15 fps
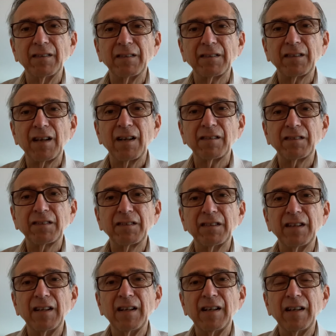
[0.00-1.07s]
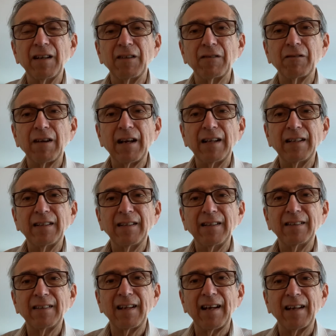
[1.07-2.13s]
discuss in greater
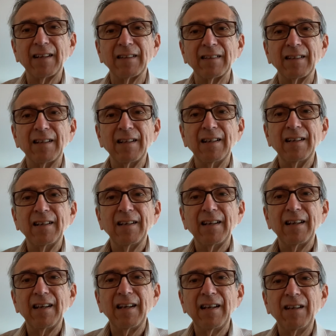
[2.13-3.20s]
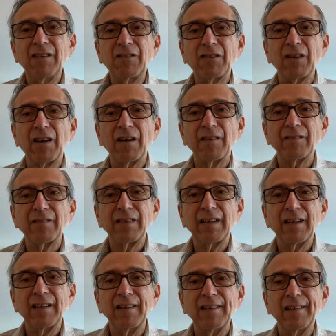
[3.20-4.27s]
detail each of
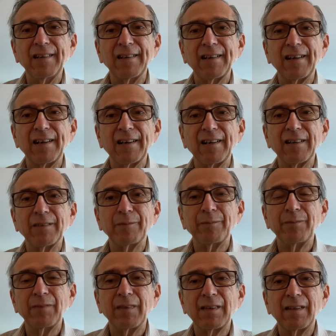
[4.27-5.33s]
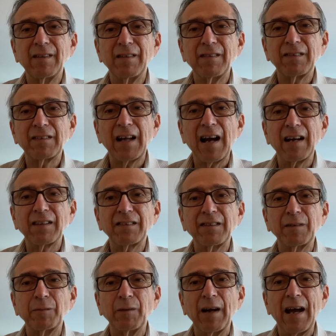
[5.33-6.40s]
the stocks
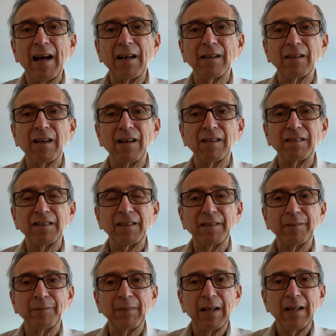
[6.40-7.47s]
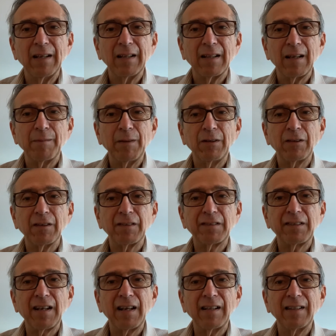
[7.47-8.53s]
that we're analyzing. Let me just
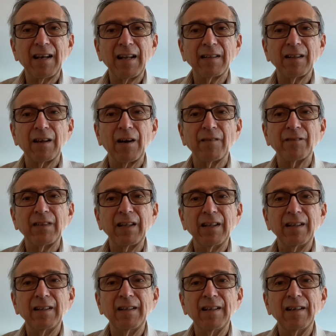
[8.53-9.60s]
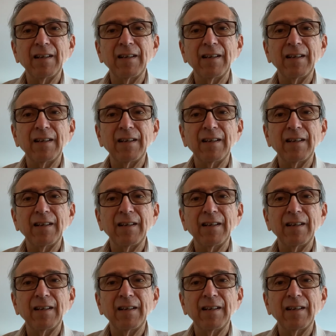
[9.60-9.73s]
say that of the